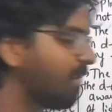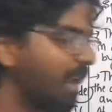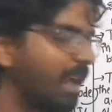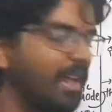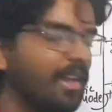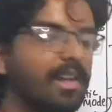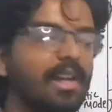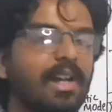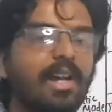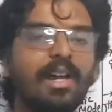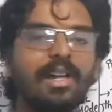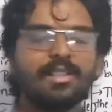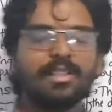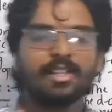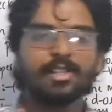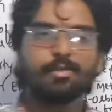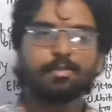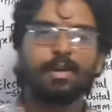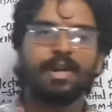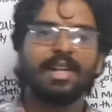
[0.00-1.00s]
like the
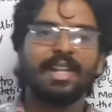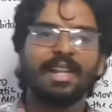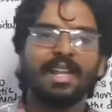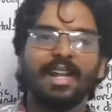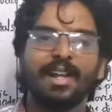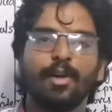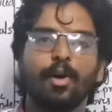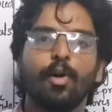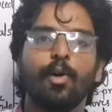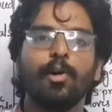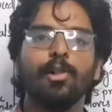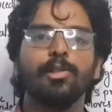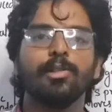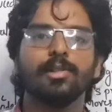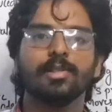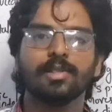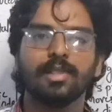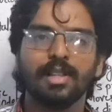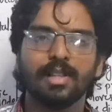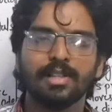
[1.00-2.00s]
splitting and all
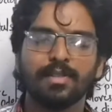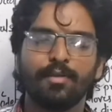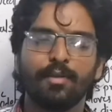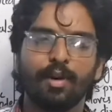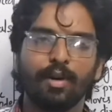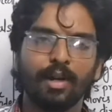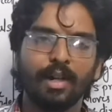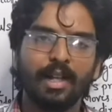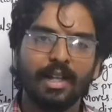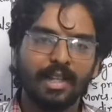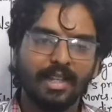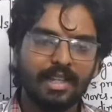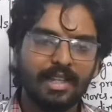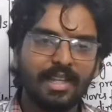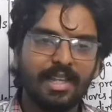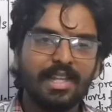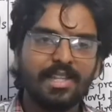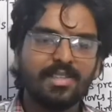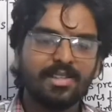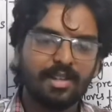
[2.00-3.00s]
those things. For
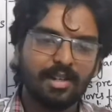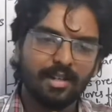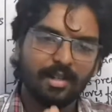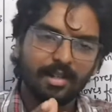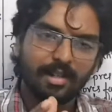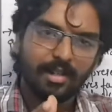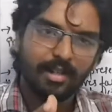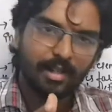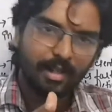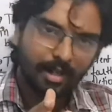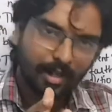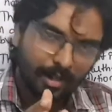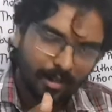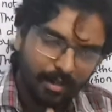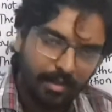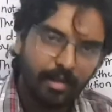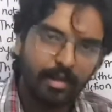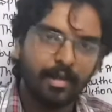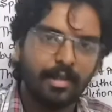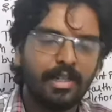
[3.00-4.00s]
each
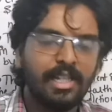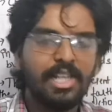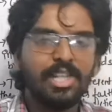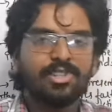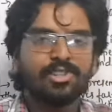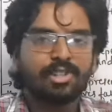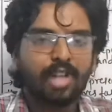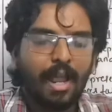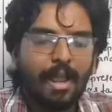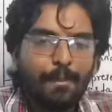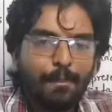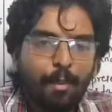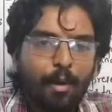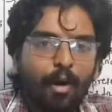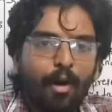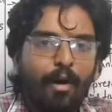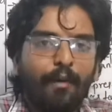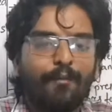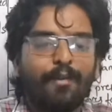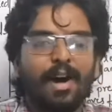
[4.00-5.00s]
type
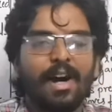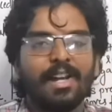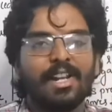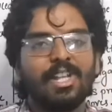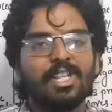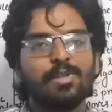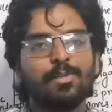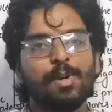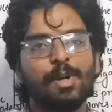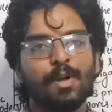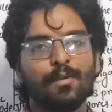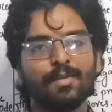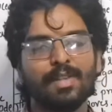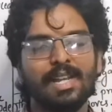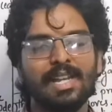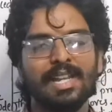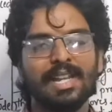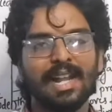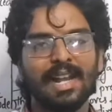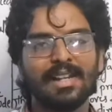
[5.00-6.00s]
of arrangement of the
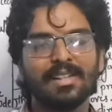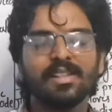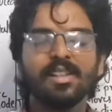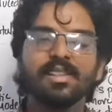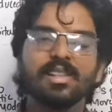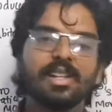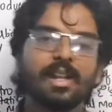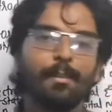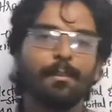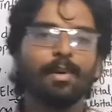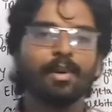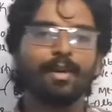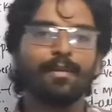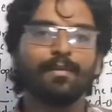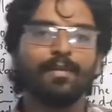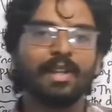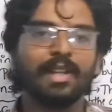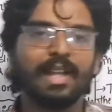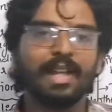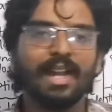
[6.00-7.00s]
ligands and the number
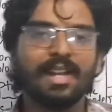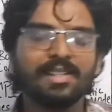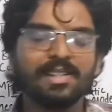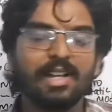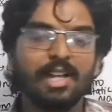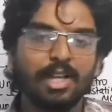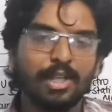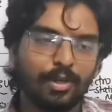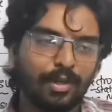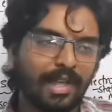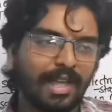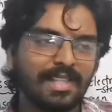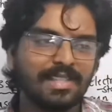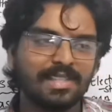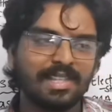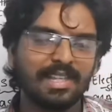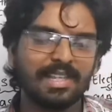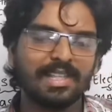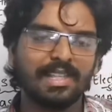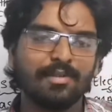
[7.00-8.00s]
of ligands, you can
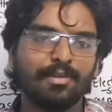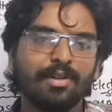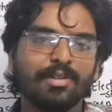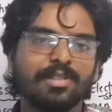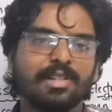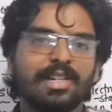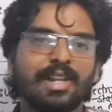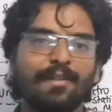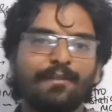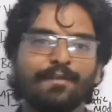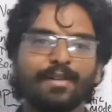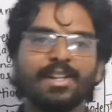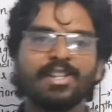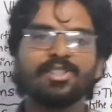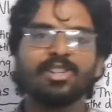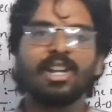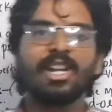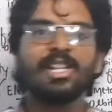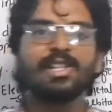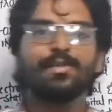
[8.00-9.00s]
see the what? The different
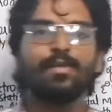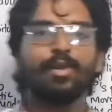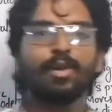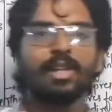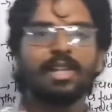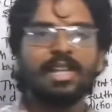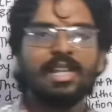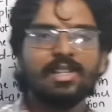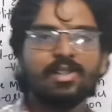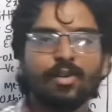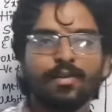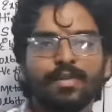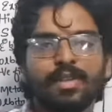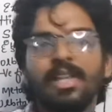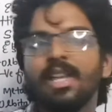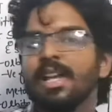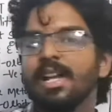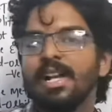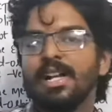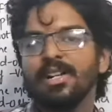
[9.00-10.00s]
studies for each of
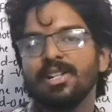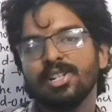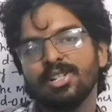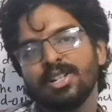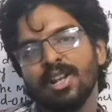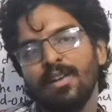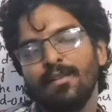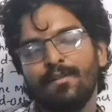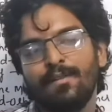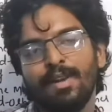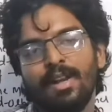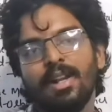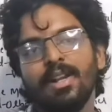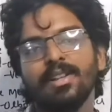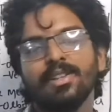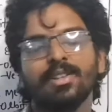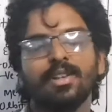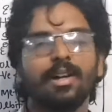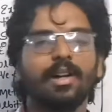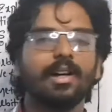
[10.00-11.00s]
the crystal field
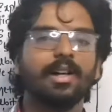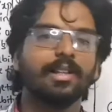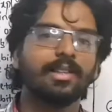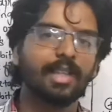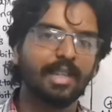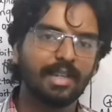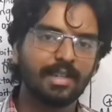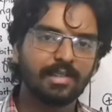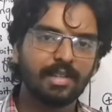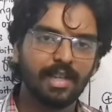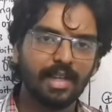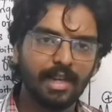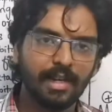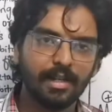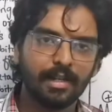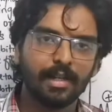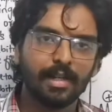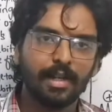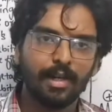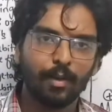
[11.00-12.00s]
things
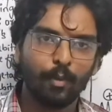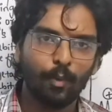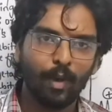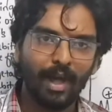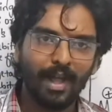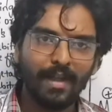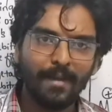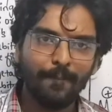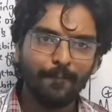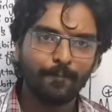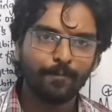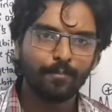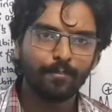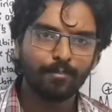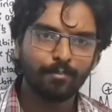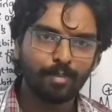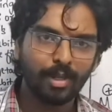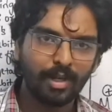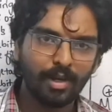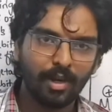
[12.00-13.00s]
here. Why?
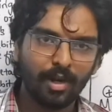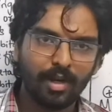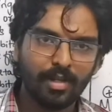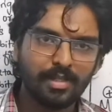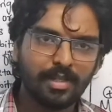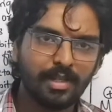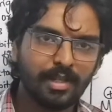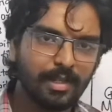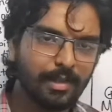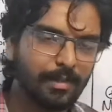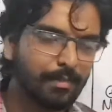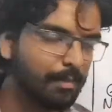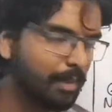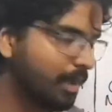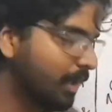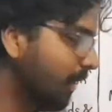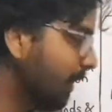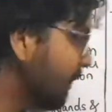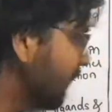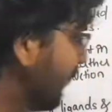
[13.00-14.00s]
Because
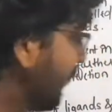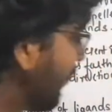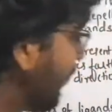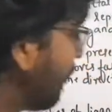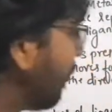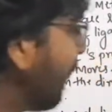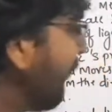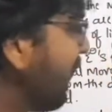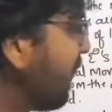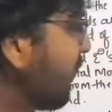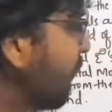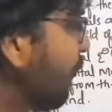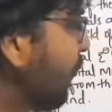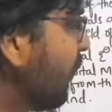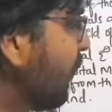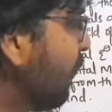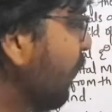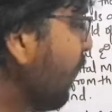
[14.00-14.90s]
it depends upon the